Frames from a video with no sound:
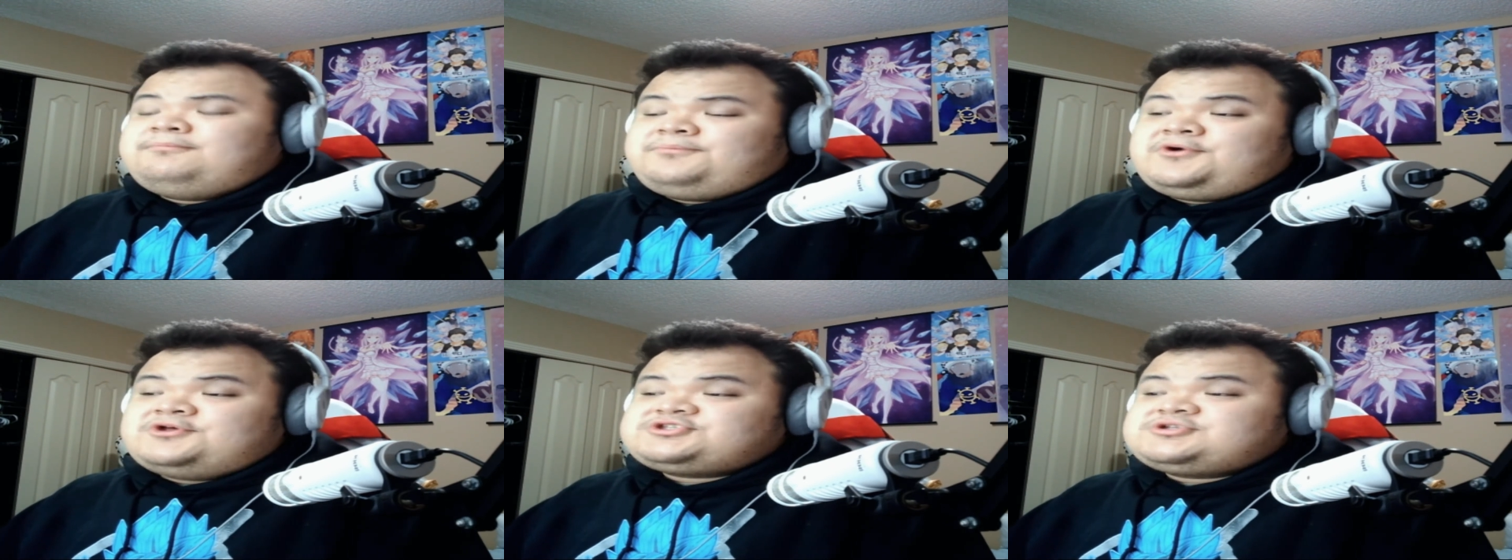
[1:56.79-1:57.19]

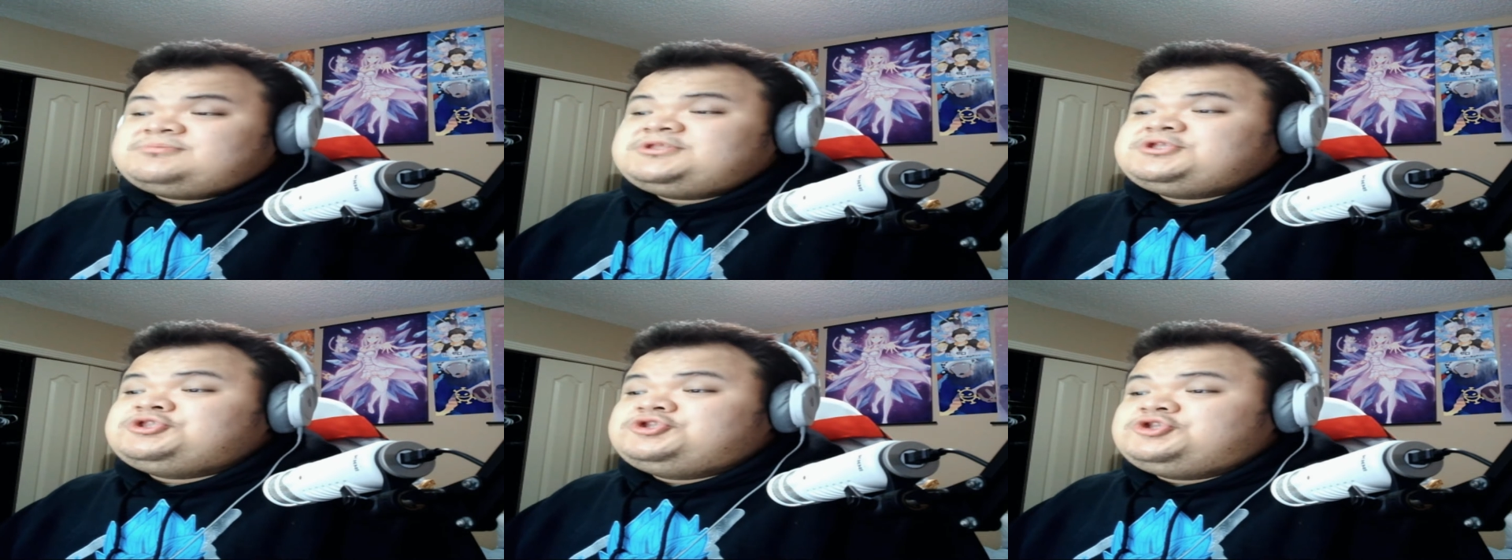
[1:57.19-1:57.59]

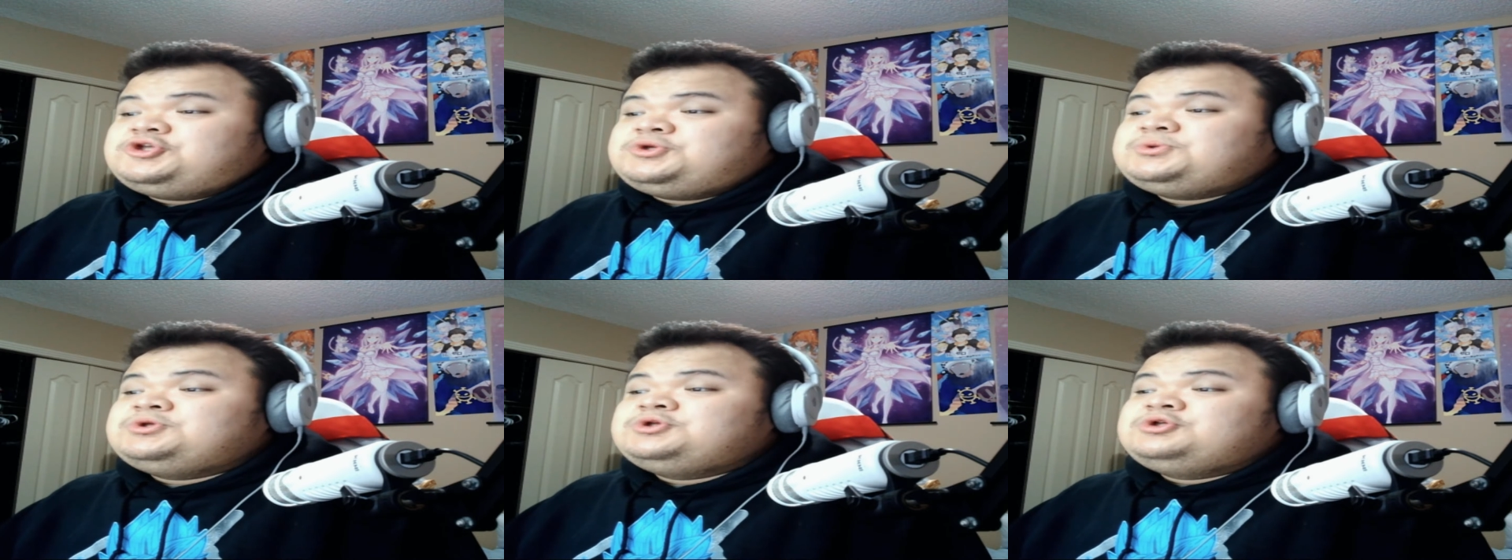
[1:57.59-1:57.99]
possibly
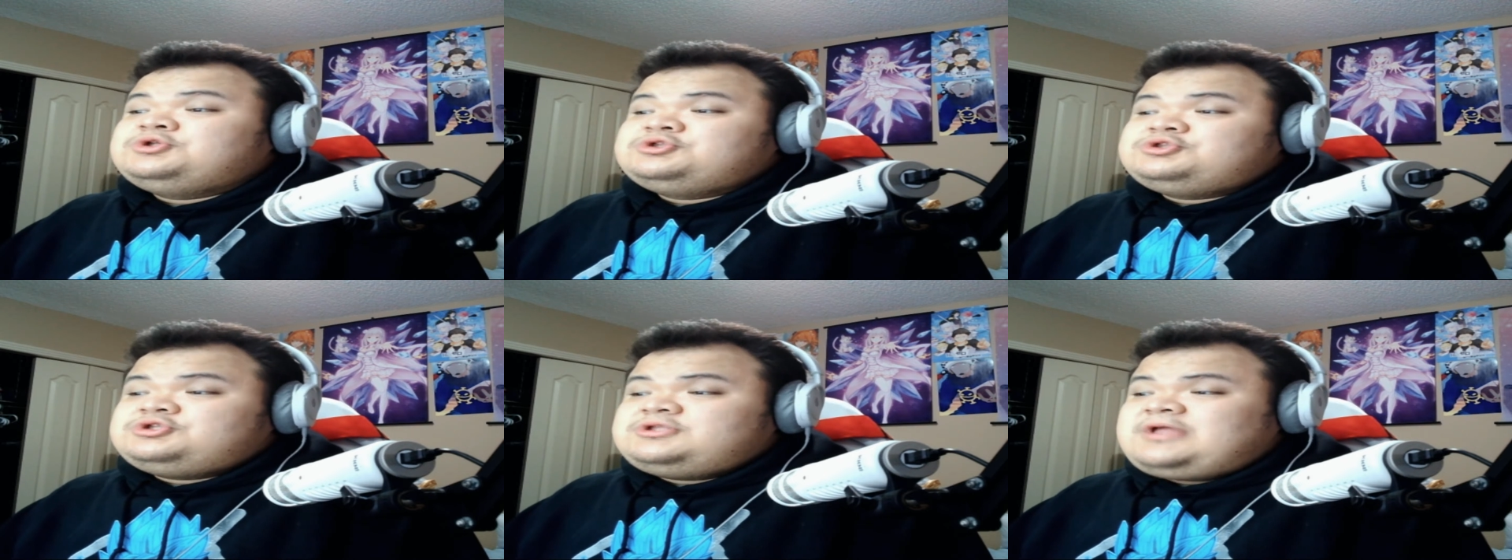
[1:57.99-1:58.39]
due
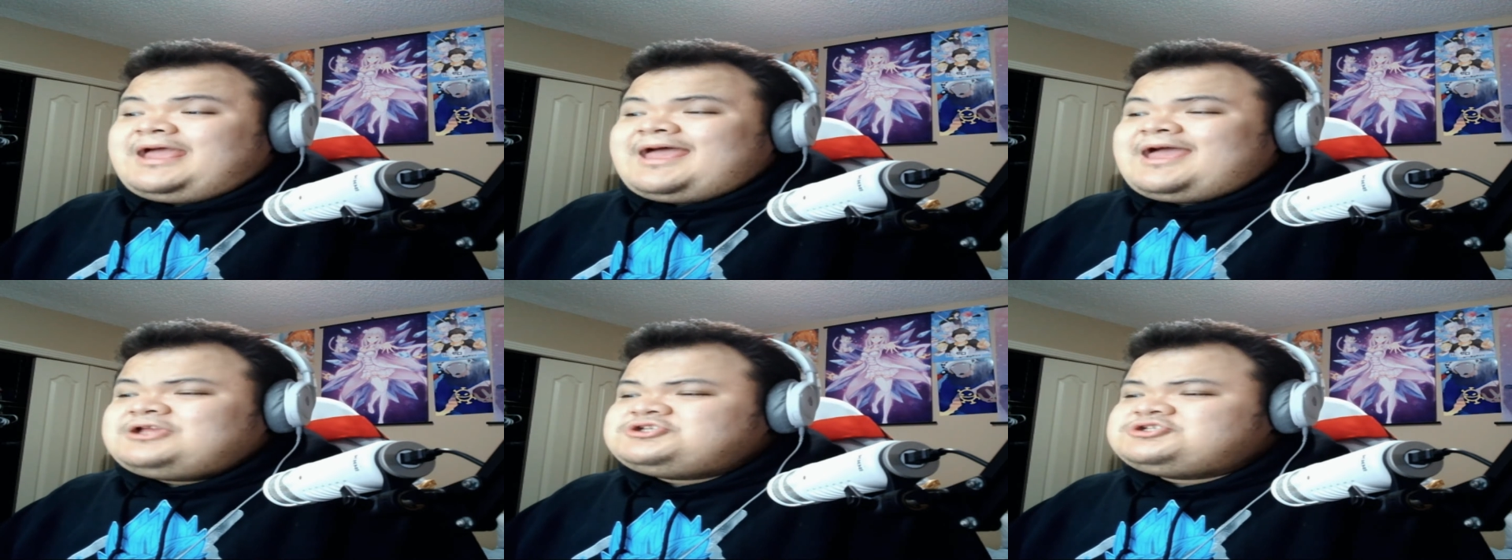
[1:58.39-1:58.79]
to the
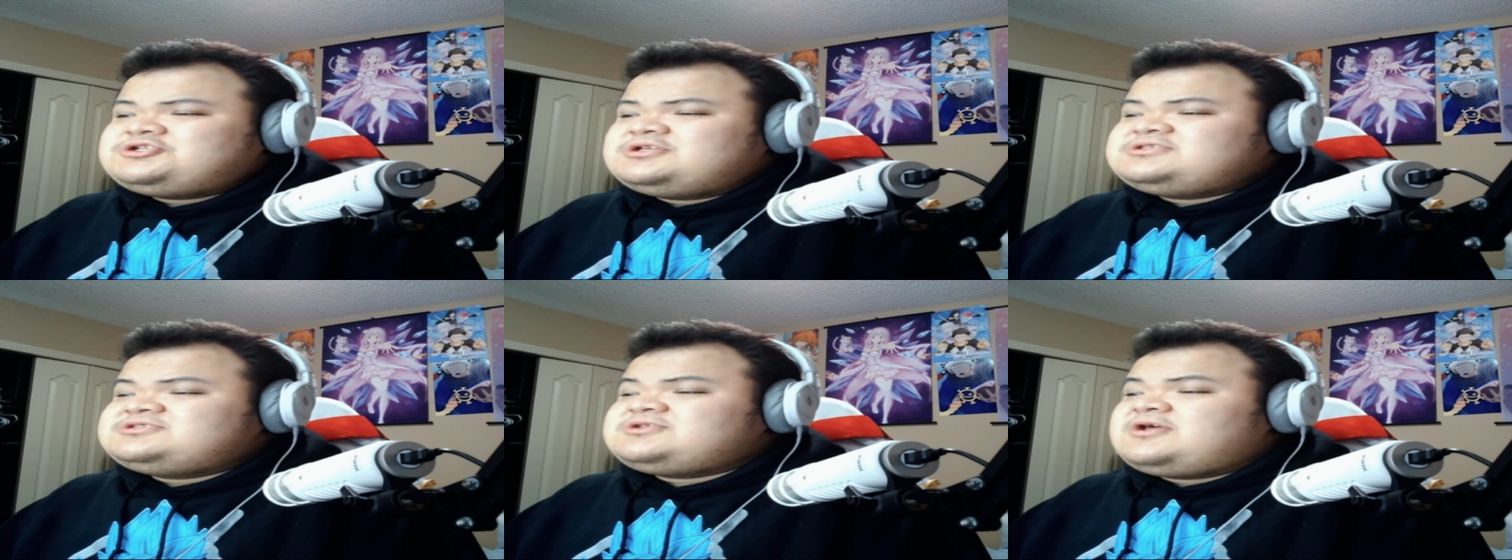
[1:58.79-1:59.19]

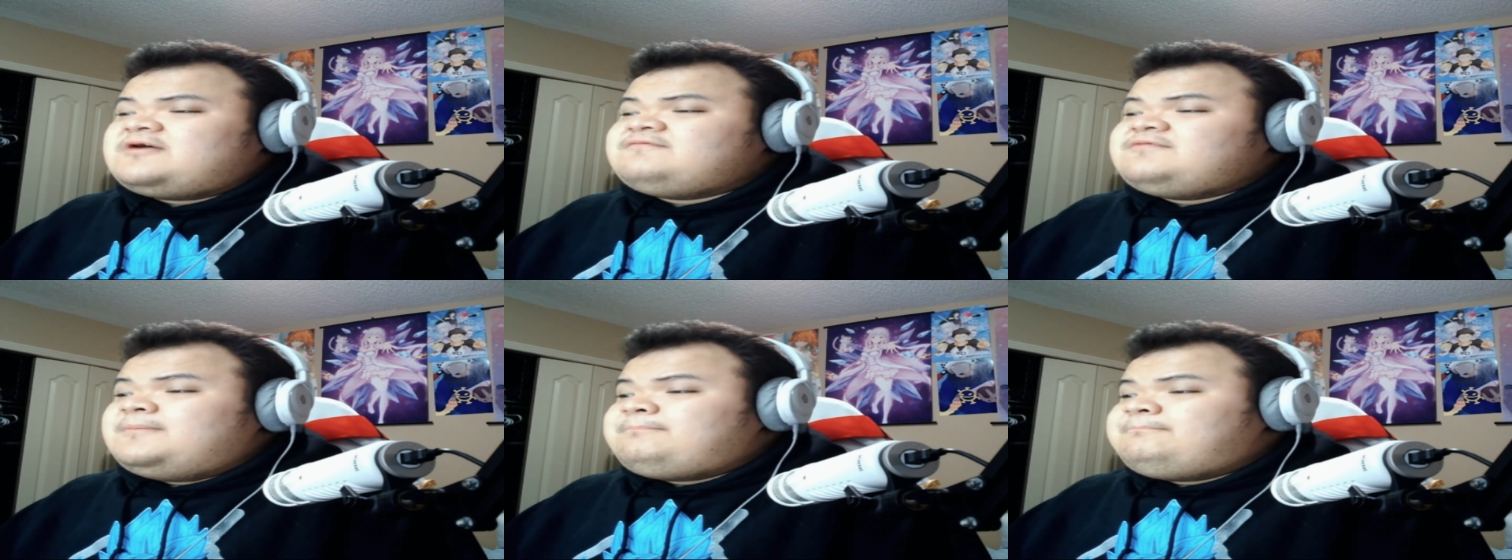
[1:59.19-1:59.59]
actions
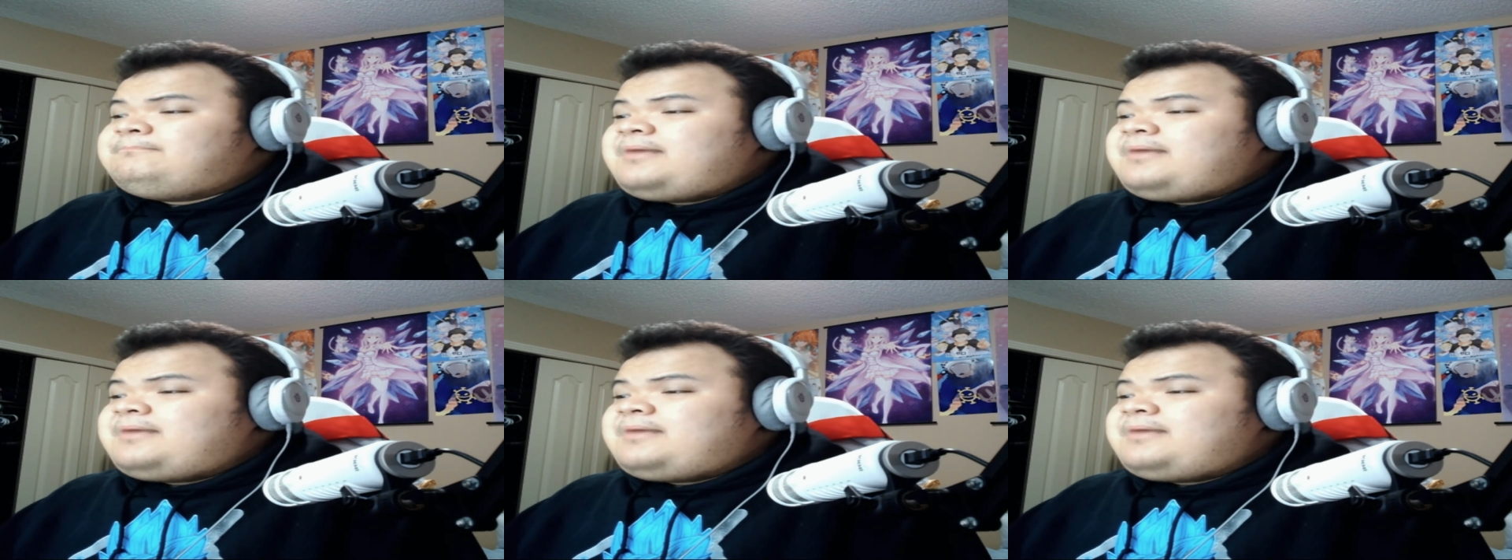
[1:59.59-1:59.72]
of the